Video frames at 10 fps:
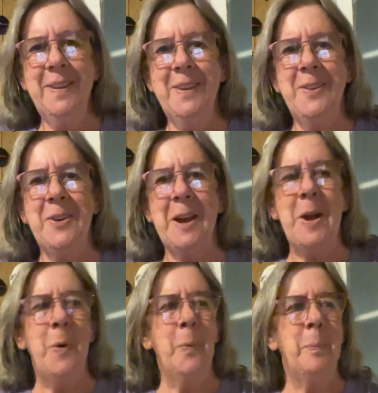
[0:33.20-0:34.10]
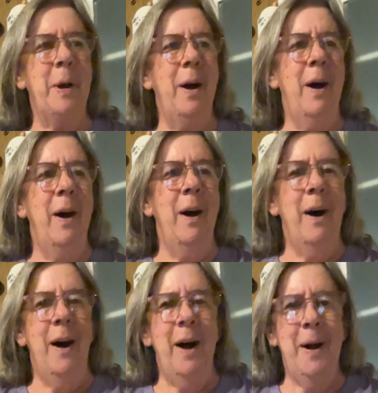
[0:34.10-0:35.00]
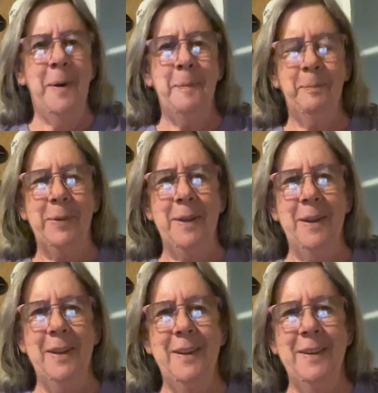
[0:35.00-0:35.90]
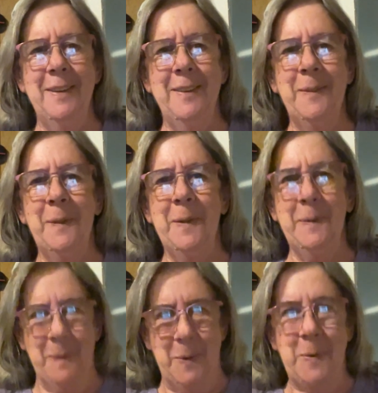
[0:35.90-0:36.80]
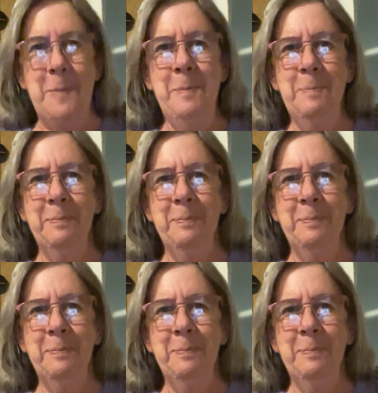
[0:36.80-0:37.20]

Good, I hope. Um, welcome.